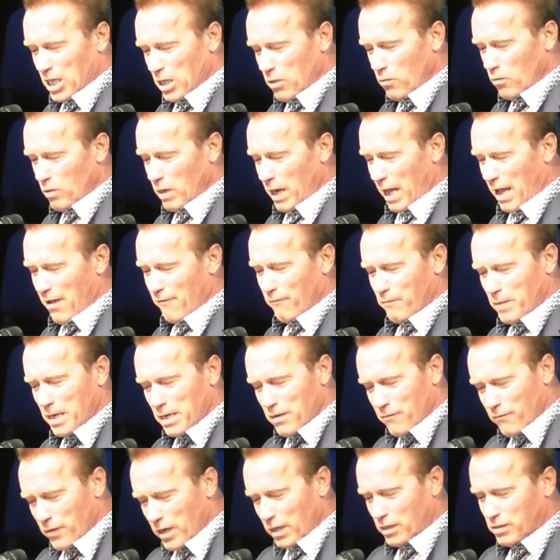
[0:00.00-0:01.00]
You will have
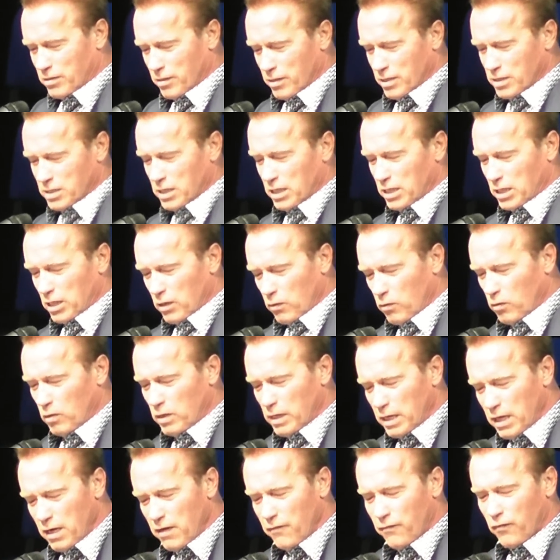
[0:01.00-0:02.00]
many victories and you
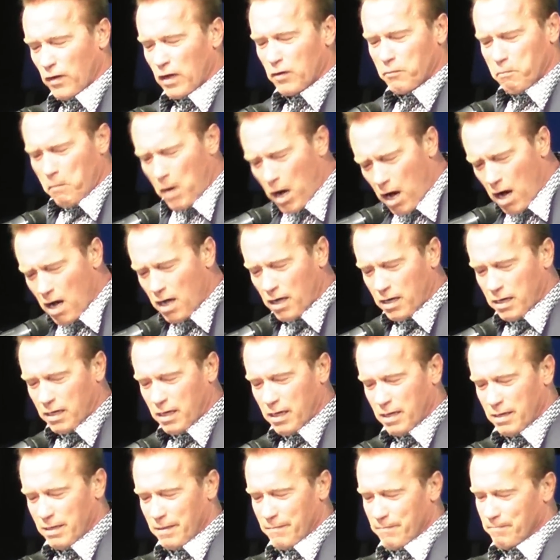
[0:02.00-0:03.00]
will leave a mark,
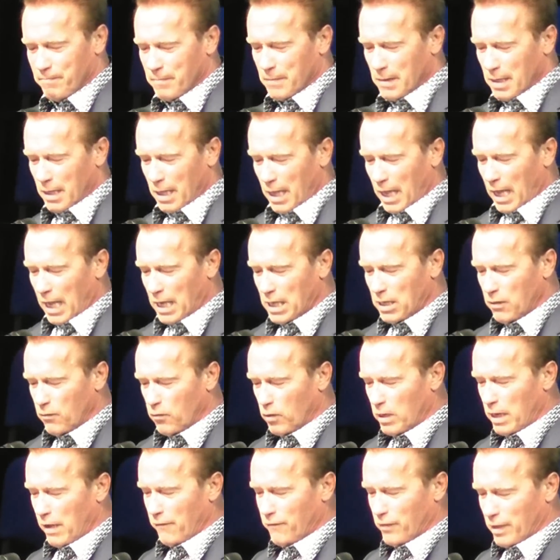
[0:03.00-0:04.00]
and you
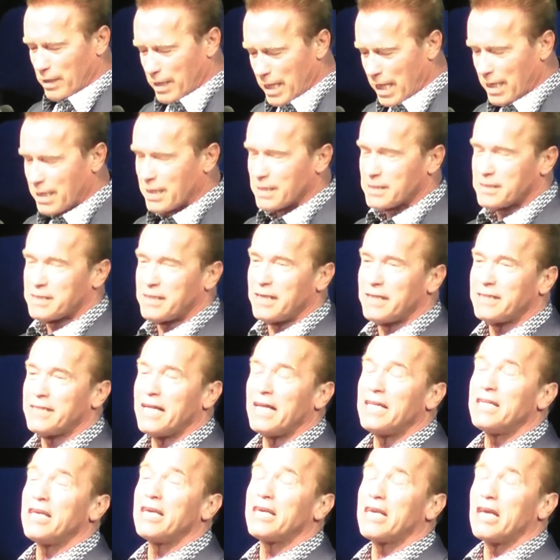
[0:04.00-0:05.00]
will have a legacy
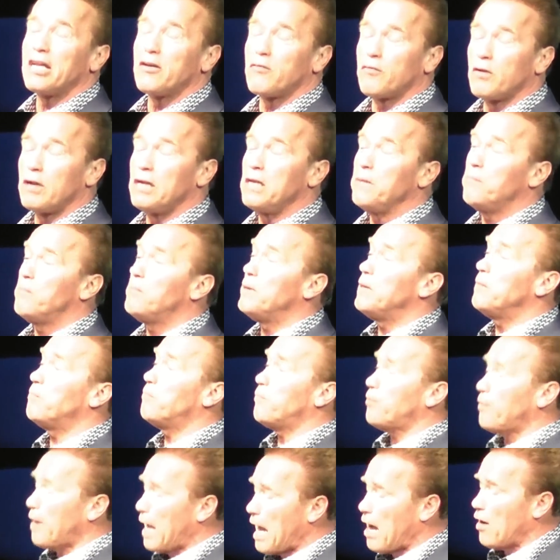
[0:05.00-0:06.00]
that you can really be
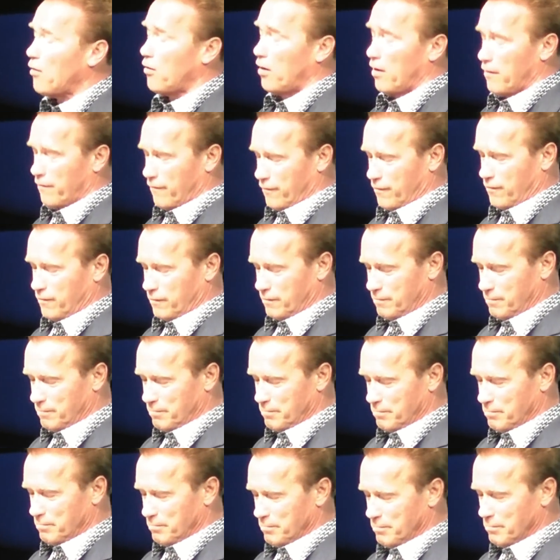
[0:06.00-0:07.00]
proud of.
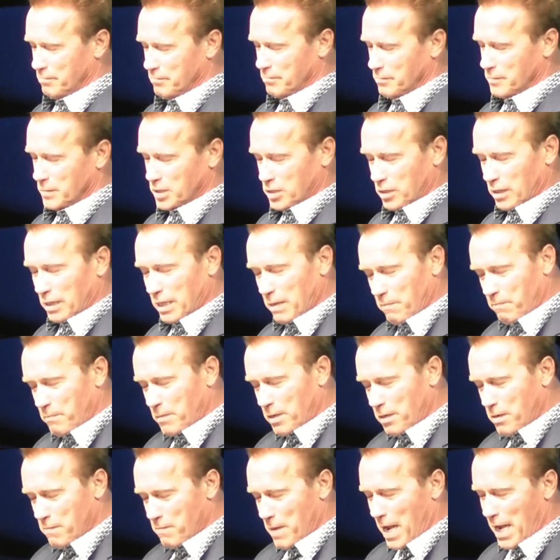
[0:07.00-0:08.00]
So let
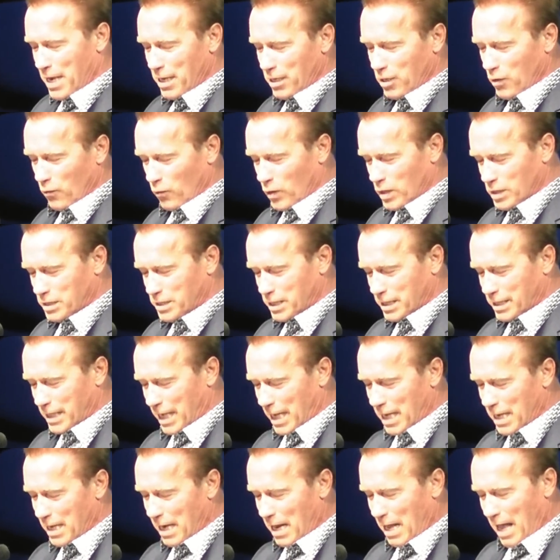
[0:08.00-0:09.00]
me remind you once
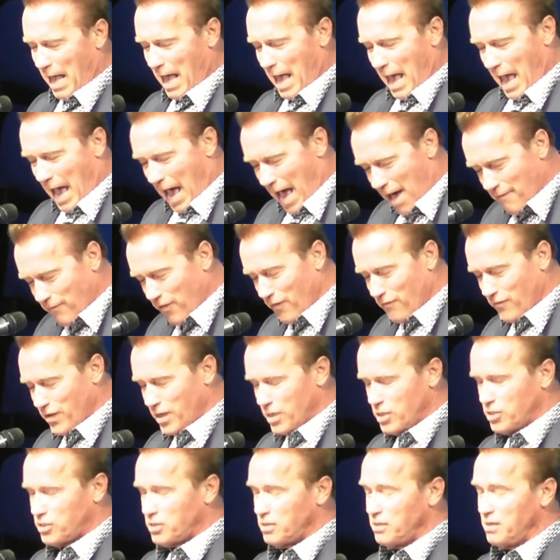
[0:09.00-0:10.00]
again, have a
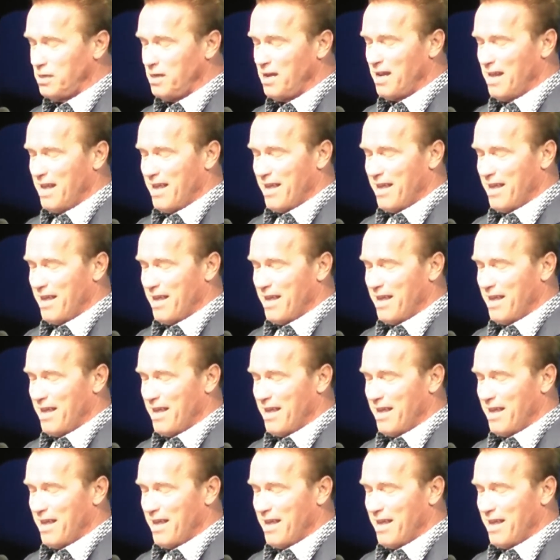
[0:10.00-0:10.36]
vision,